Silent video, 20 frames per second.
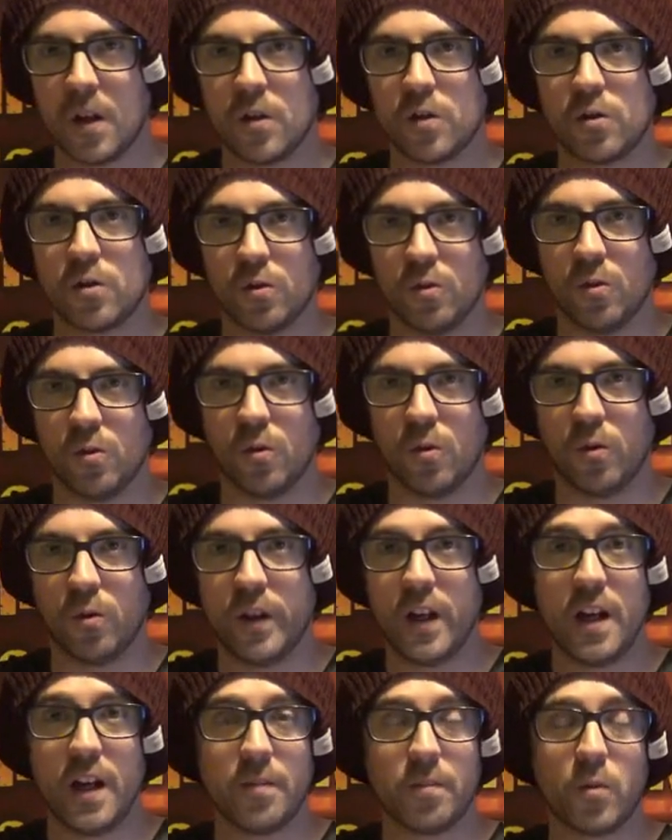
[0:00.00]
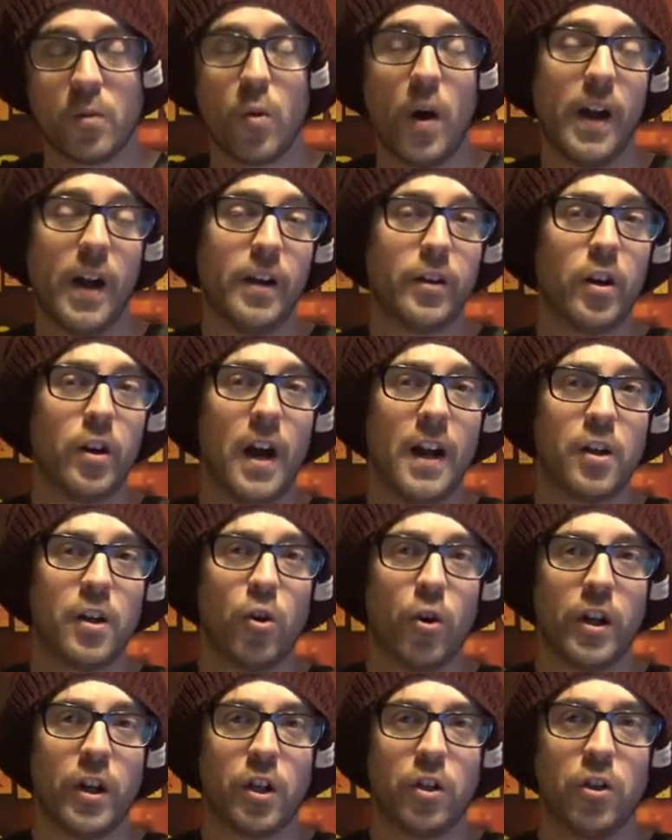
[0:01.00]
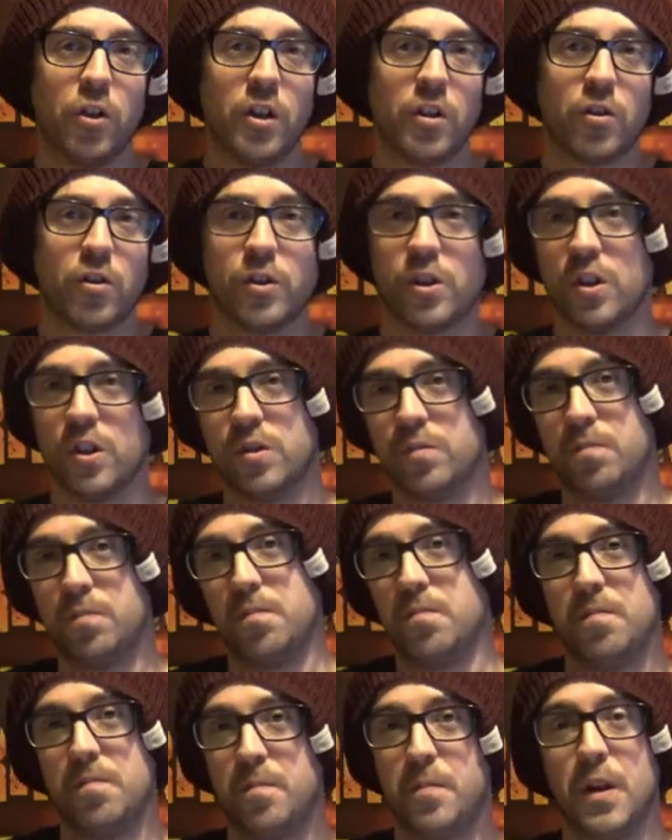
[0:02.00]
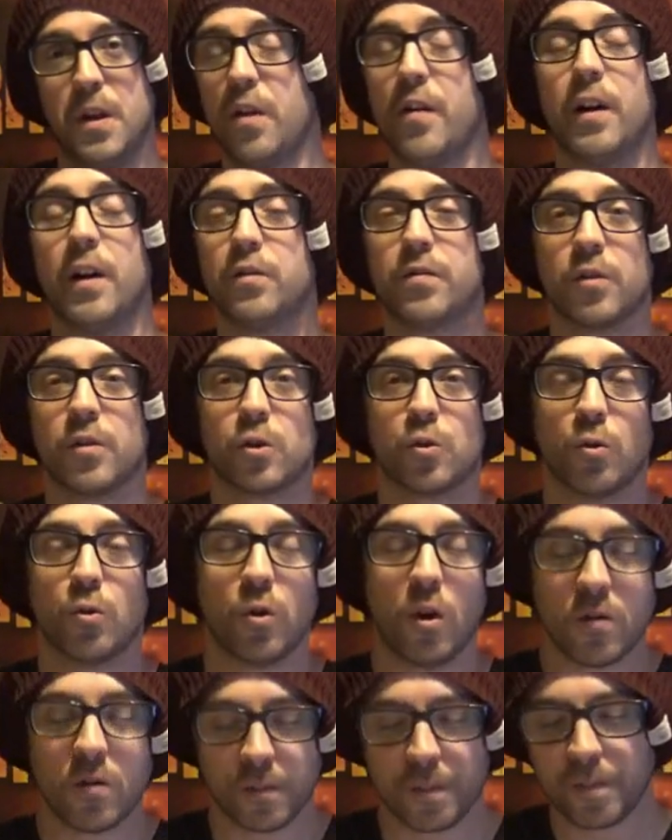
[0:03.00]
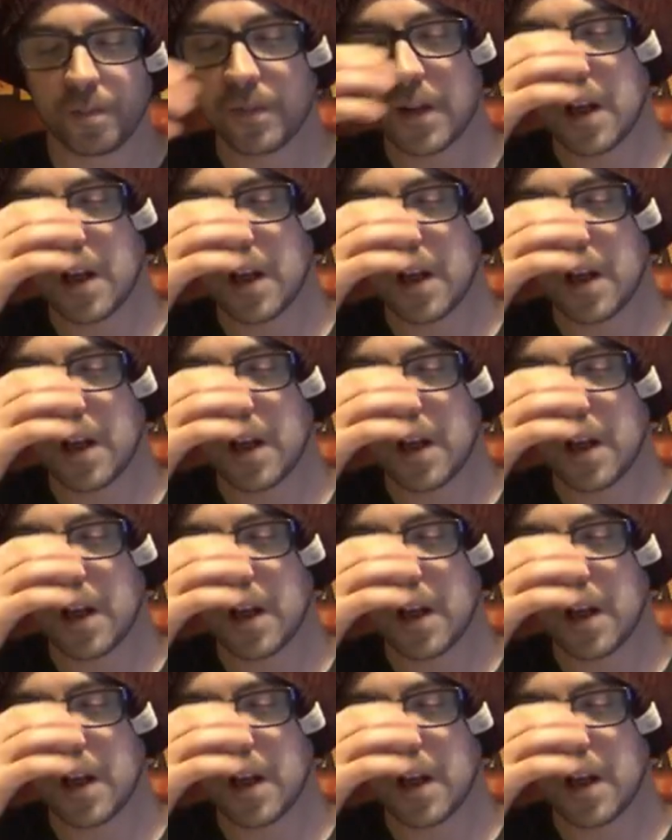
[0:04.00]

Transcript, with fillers: So, yeah, quite an iconic unit because it's been around for so long.